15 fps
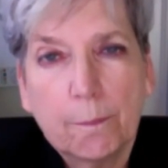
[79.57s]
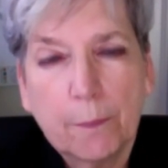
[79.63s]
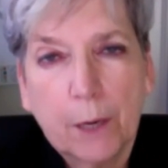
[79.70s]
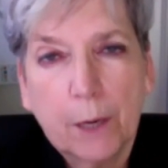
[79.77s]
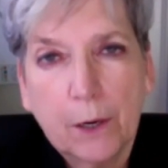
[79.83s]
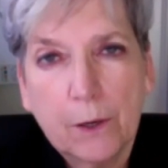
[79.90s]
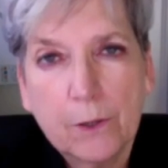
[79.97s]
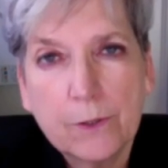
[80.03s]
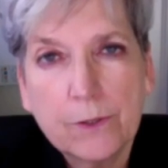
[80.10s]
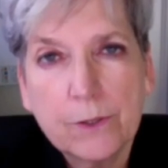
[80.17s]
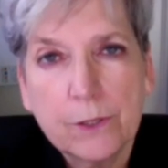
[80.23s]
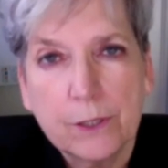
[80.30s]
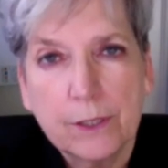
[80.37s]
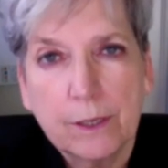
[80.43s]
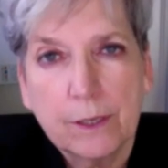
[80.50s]

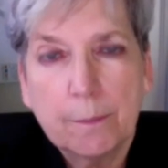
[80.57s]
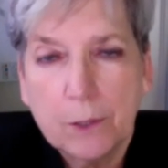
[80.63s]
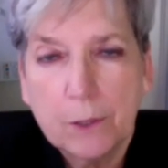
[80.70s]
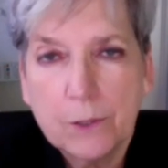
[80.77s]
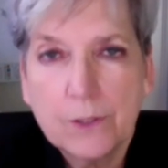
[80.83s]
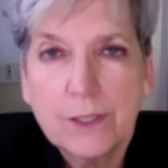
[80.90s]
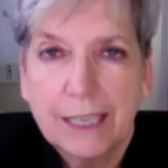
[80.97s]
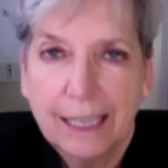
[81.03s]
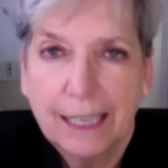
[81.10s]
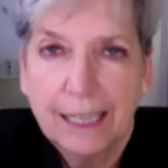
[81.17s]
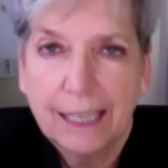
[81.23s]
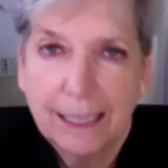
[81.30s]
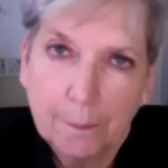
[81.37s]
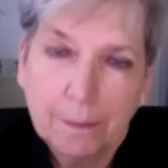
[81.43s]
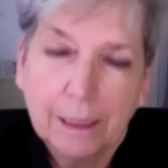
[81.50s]
person in
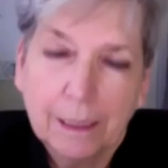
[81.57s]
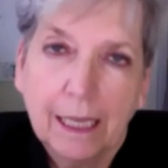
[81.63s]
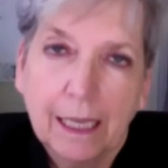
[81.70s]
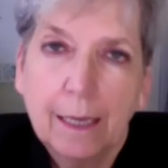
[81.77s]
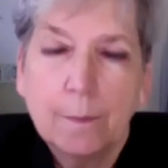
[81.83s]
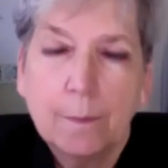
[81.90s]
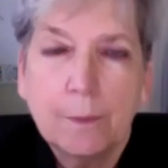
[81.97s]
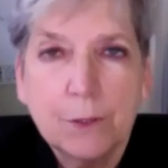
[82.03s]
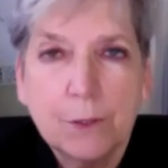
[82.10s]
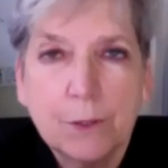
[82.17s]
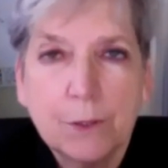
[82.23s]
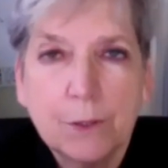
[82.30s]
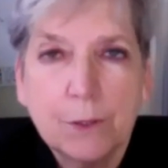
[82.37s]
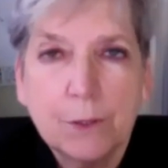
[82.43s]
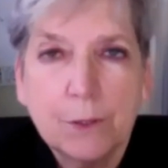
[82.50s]
the play, a person
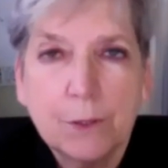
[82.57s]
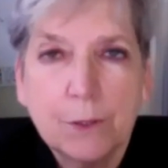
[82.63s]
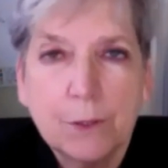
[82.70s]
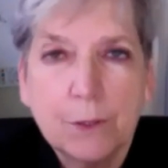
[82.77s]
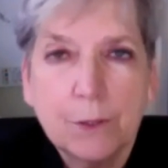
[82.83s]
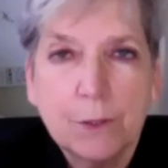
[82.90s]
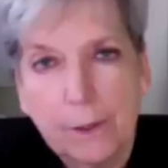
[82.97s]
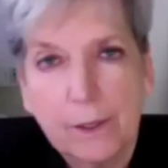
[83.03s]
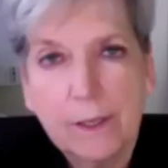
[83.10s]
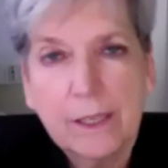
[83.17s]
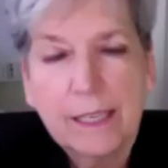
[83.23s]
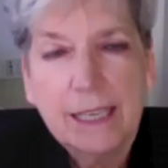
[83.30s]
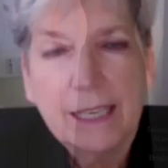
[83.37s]
in the opera.